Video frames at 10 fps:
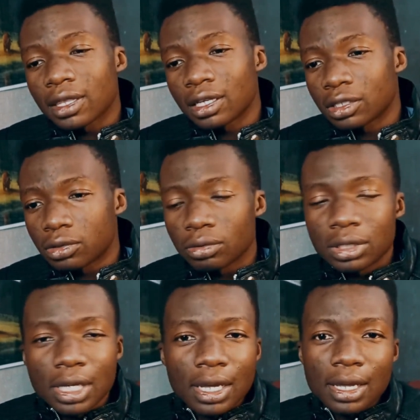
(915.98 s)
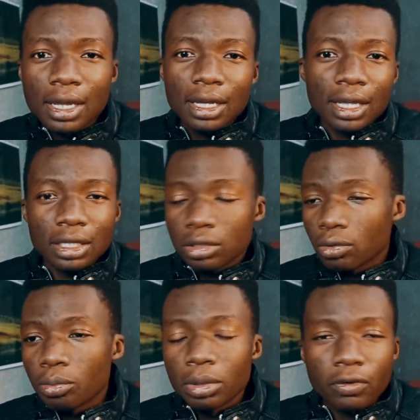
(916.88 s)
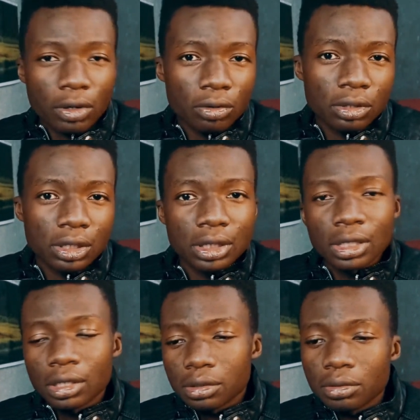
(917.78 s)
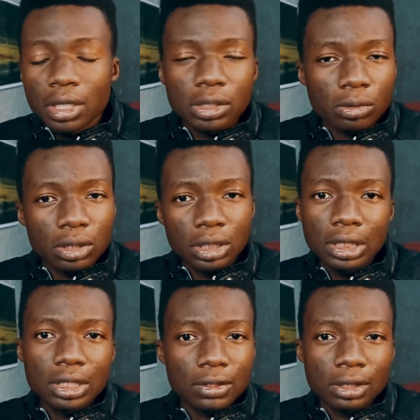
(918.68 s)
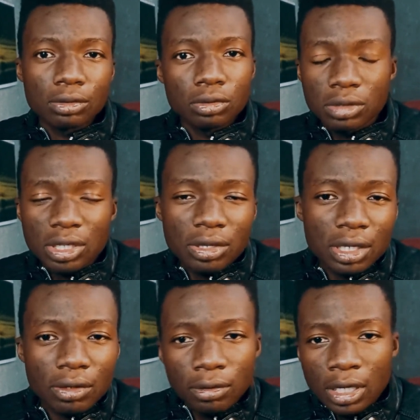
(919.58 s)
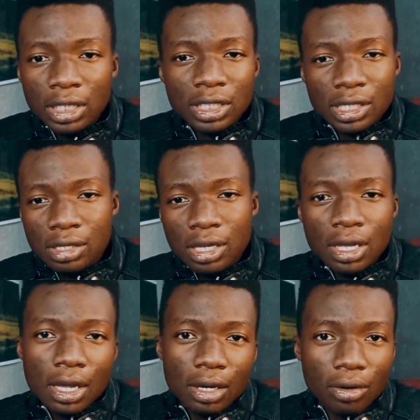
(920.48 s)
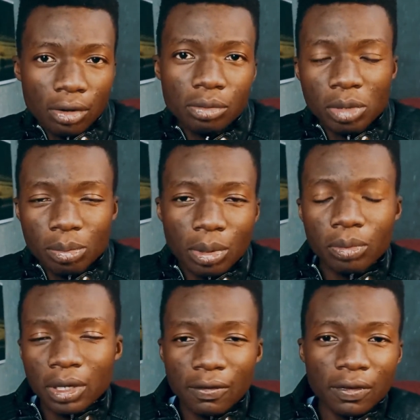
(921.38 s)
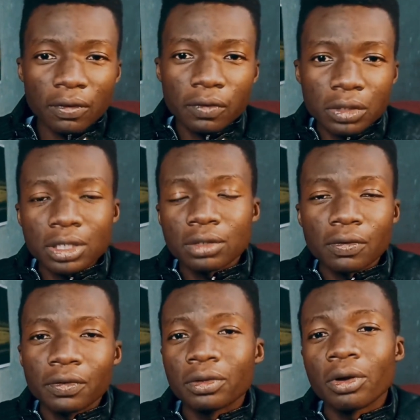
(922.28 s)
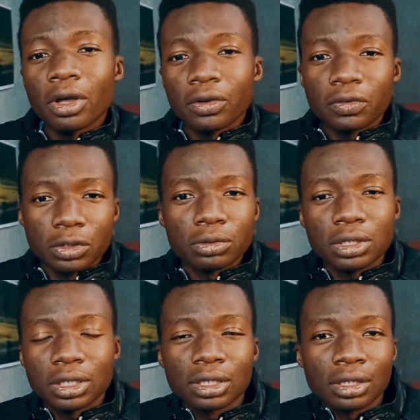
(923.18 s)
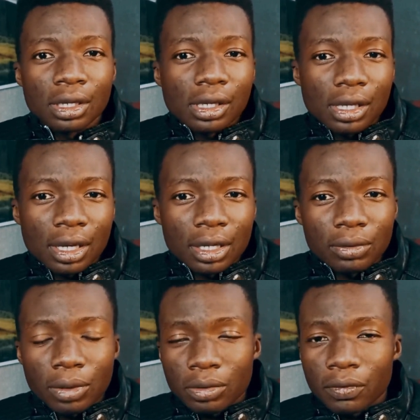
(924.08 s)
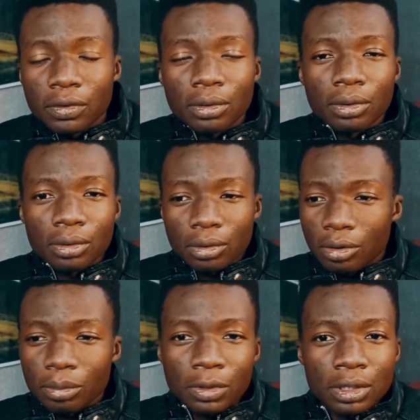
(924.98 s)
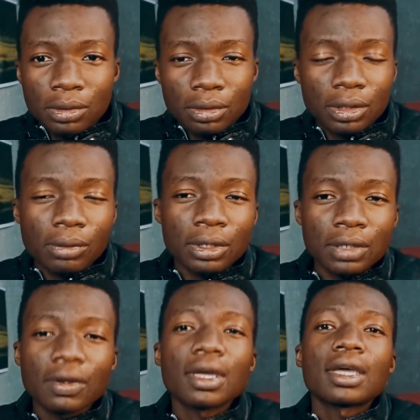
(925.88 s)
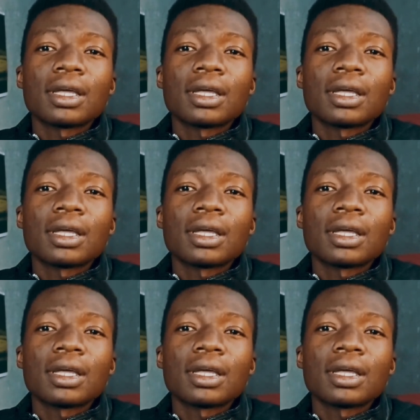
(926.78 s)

then shoot here, and you will be recording so that when he tries to do something, you can just say, "Oh, remember, we have footage of you shooting one of your comrades or whatever.